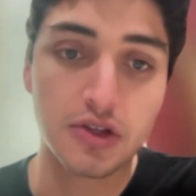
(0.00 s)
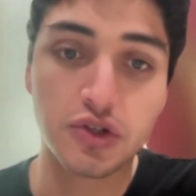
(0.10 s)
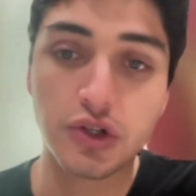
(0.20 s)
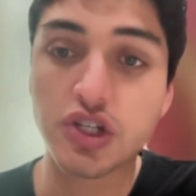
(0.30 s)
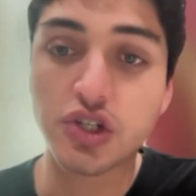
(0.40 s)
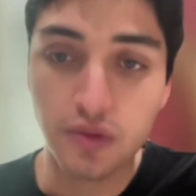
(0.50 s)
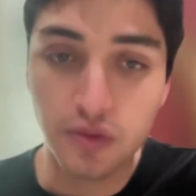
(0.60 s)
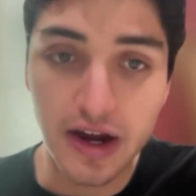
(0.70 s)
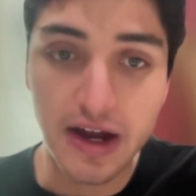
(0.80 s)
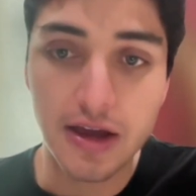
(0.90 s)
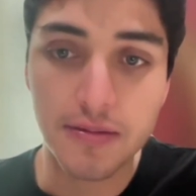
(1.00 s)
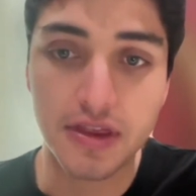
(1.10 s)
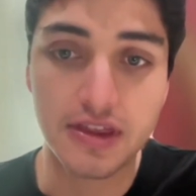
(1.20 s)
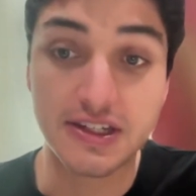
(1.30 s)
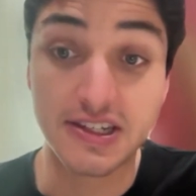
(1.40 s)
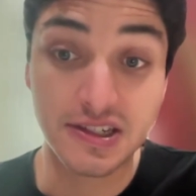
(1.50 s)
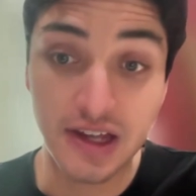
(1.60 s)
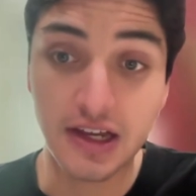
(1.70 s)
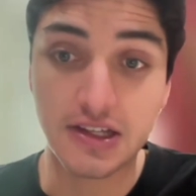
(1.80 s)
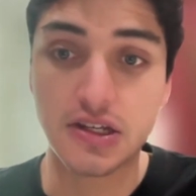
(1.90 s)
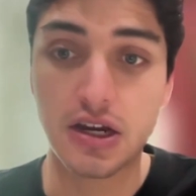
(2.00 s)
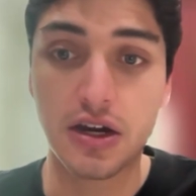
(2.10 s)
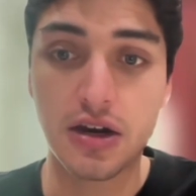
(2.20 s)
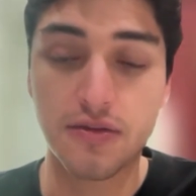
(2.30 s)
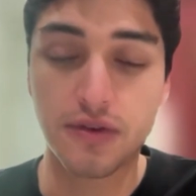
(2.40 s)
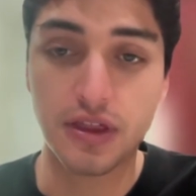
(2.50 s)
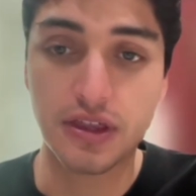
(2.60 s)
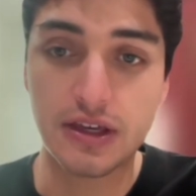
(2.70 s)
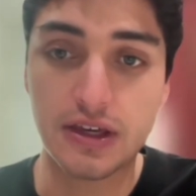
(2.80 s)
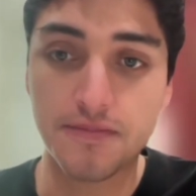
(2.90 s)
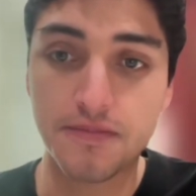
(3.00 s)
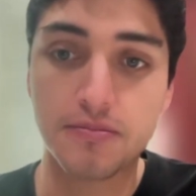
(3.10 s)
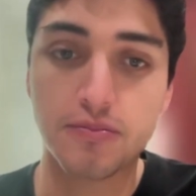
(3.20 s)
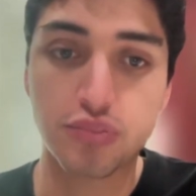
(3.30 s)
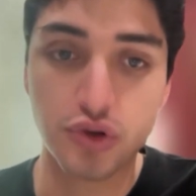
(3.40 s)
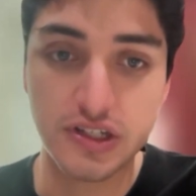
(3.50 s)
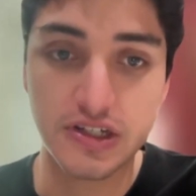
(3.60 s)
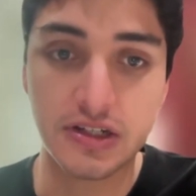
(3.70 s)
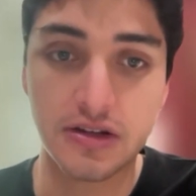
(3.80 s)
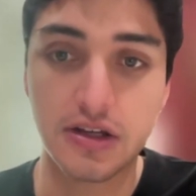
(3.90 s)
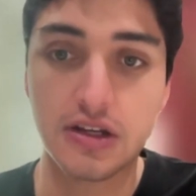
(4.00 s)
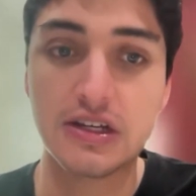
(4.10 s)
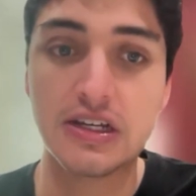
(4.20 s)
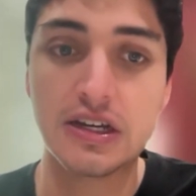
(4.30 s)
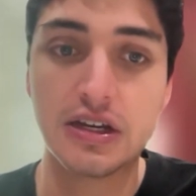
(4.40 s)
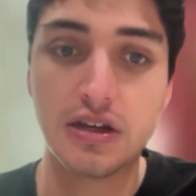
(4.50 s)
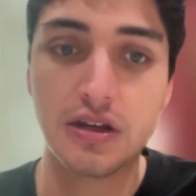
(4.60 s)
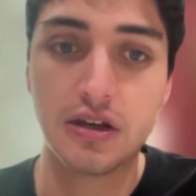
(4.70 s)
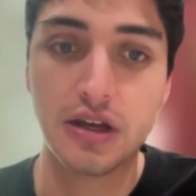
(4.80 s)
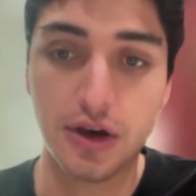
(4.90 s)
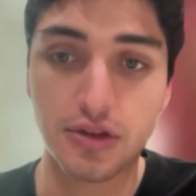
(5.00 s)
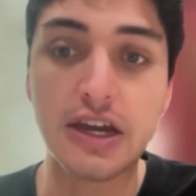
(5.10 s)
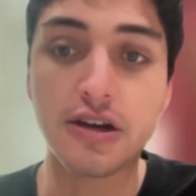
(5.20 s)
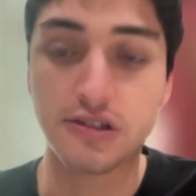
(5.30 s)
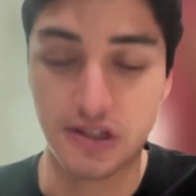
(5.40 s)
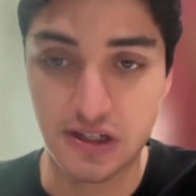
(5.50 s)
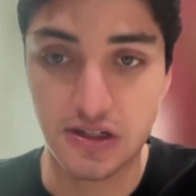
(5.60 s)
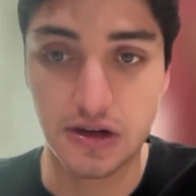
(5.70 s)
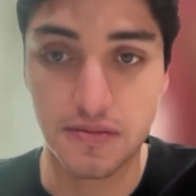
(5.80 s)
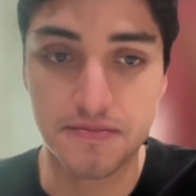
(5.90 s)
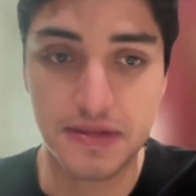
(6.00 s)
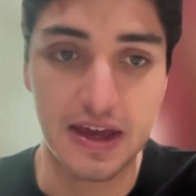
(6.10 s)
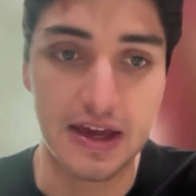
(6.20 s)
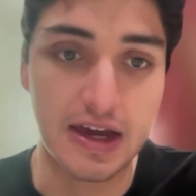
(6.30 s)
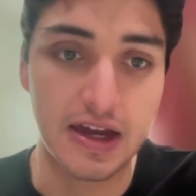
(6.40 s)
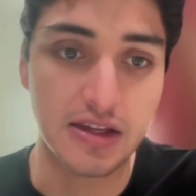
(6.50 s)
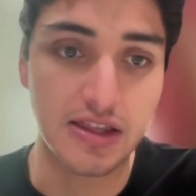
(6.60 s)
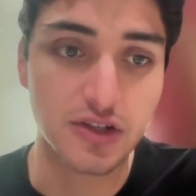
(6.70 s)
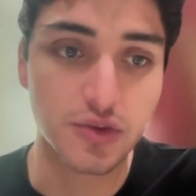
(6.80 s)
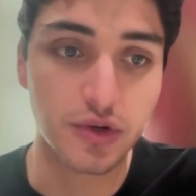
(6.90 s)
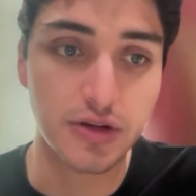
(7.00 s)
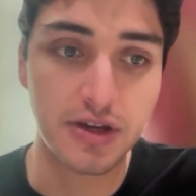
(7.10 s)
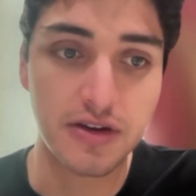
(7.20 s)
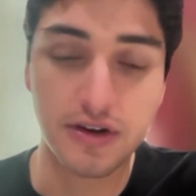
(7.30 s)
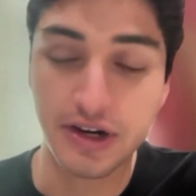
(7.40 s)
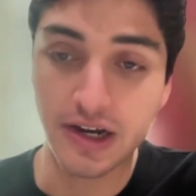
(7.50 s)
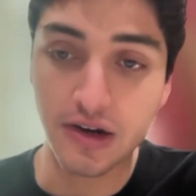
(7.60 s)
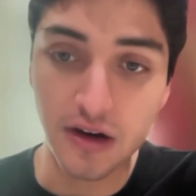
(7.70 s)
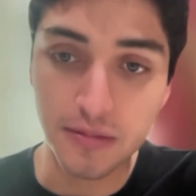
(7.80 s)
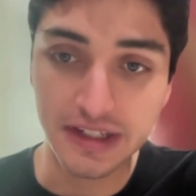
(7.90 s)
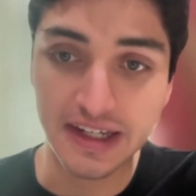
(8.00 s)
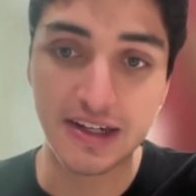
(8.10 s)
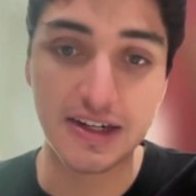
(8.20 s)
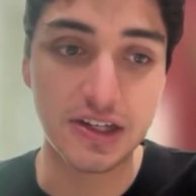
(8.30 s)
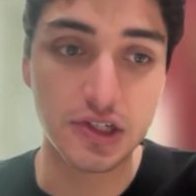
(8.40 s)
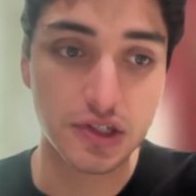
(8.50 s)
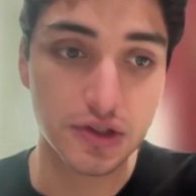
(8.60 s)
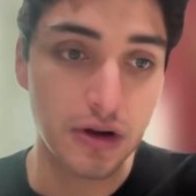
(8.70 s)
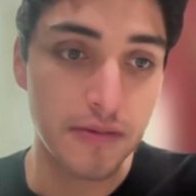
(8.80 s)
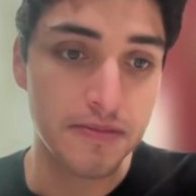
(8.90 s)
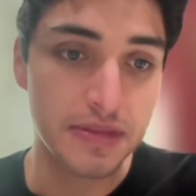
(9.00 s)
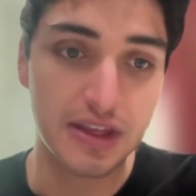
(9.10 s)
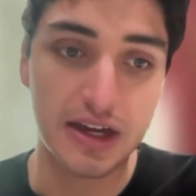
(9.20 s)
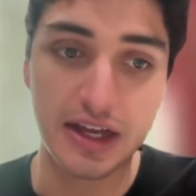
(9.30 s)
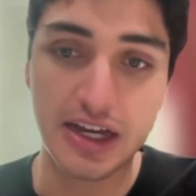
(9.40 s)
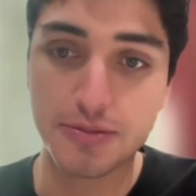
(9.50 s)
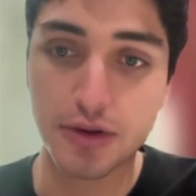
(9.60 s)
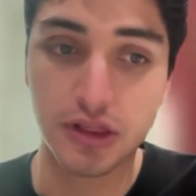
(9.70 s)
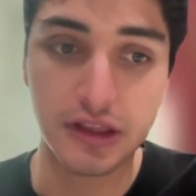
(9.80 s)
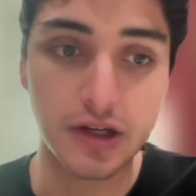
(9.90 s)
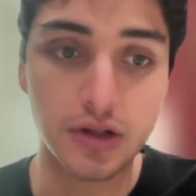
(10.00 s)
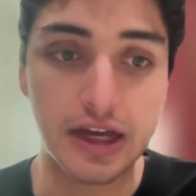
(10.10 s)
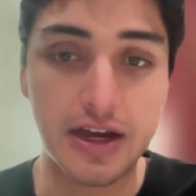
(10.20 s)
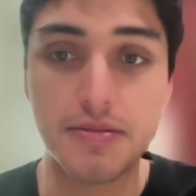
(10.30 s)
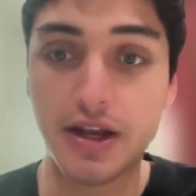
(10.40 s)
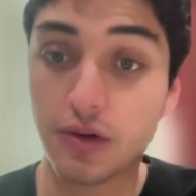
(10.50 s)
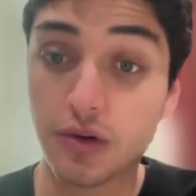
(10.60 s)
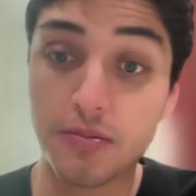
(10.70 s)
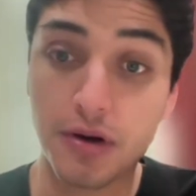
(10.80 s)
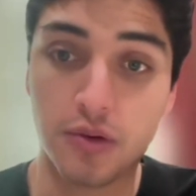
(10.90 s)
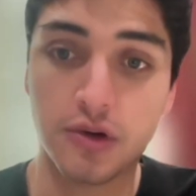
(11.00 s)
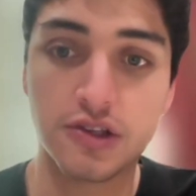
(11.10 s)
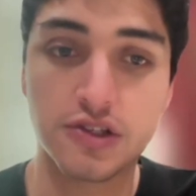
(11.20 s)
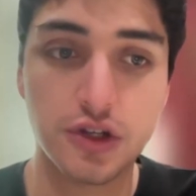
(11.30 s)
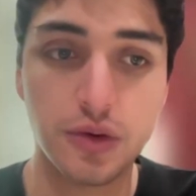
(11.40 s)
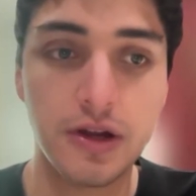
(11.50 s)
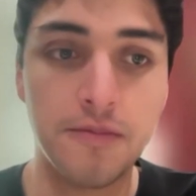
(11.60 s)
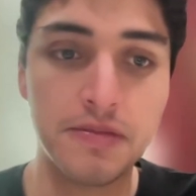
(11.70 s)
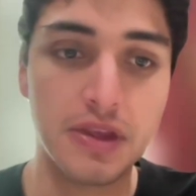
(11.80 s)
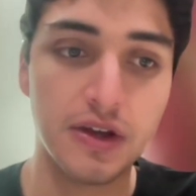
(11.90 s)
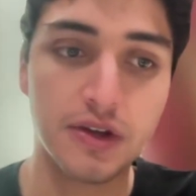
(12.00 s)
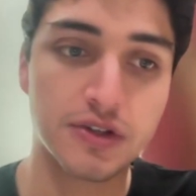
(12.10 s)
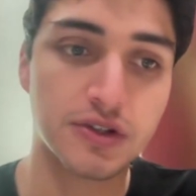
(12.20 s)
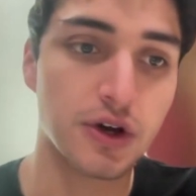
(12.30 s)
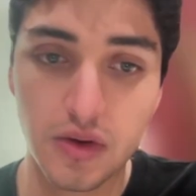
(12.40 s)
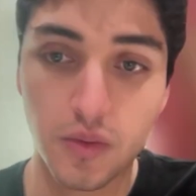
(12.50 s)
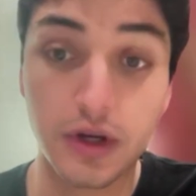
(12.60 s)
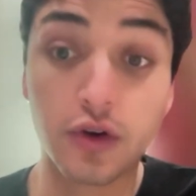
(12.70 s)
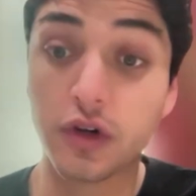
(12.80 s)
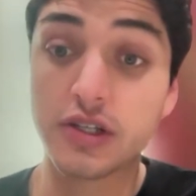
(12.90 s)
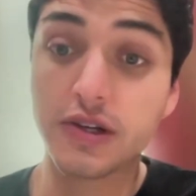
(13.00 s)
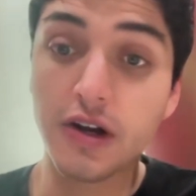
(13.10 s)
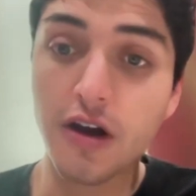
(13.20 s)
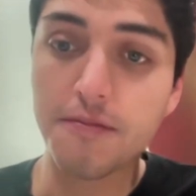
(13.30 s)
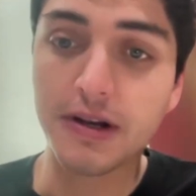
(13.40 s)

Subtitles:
to describe the state of the prison healthcare system. And that's going to be a very complicated issue that has both legal and medical components to it. So we are going to start off